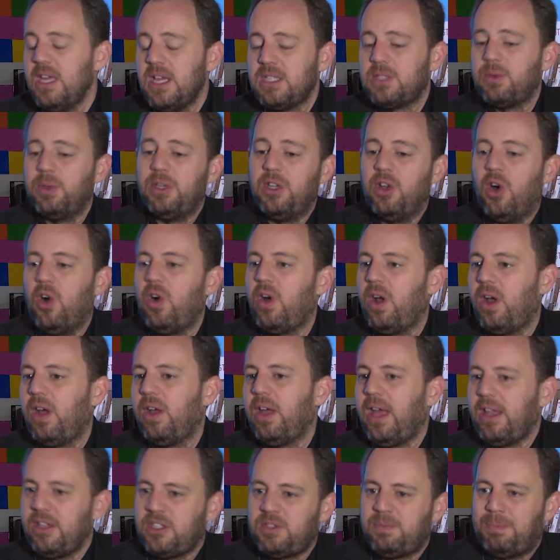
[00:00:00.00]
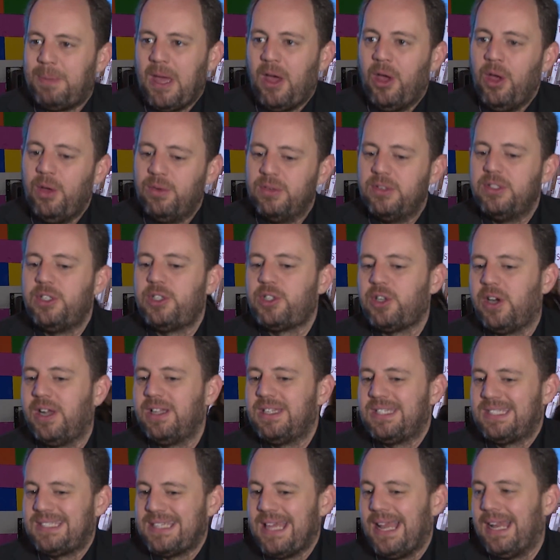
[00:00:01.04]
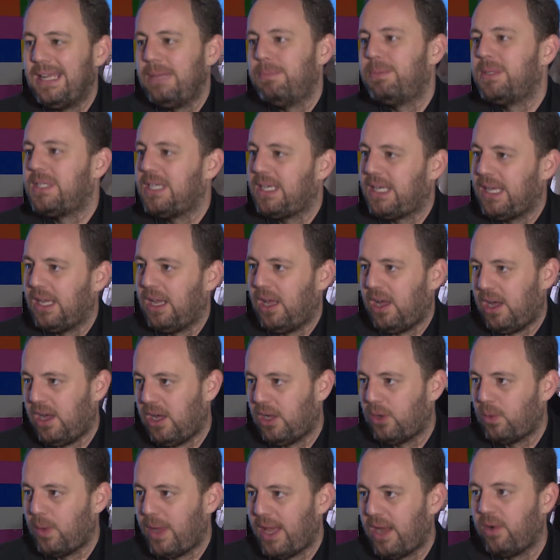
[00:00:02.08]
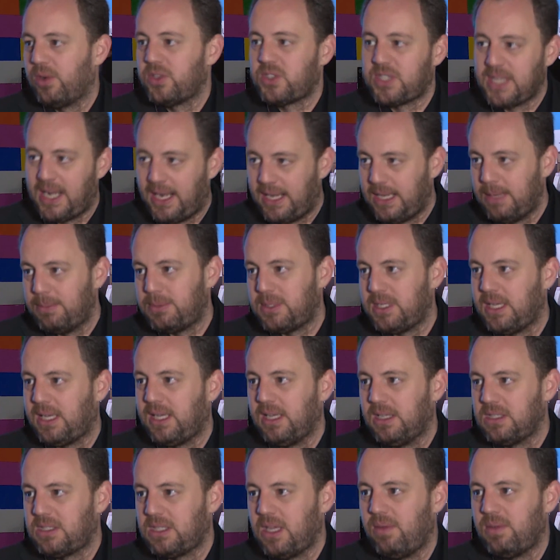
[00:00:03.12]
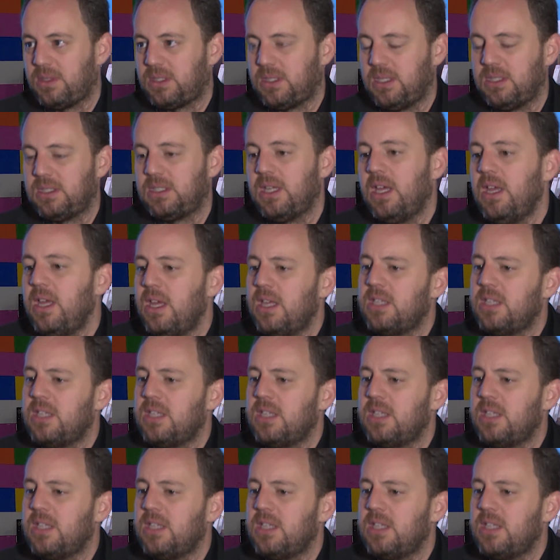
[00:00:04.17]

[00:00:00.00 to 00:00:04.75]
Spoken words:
So we're not beholden to try and sell any particular hardware or sell any particular services.